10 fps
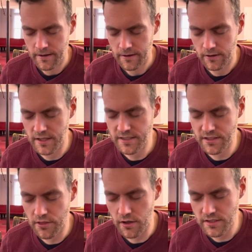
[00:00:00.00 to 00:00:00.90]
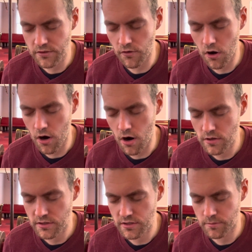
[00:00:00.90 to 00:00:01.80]
Cleanse the thoughts of our
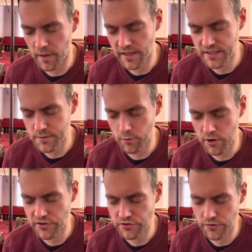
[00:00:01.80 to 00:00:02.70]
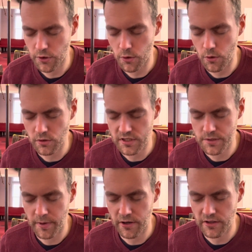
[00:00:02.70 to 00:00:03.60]
hearts by the inspiration of your Holy
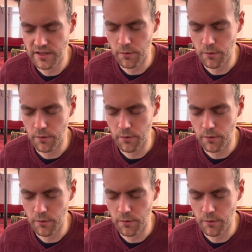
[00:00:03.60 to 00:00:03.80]
Spirit,